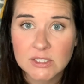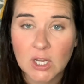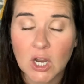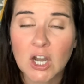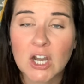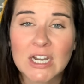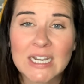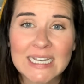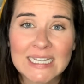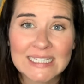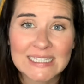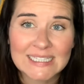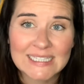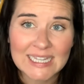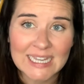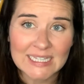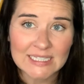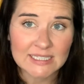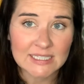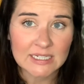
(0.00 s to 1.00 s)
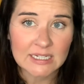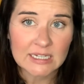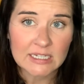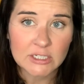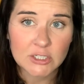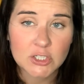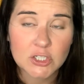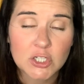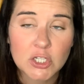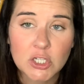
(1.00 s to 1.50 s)
are a necessity
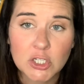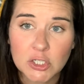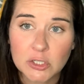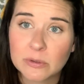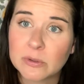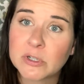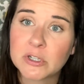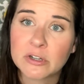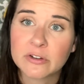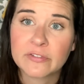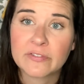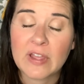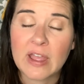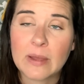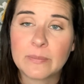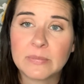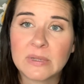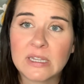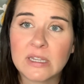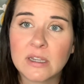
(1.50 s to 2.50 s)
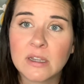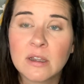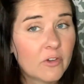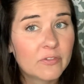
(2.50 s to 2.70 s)
to you and your family.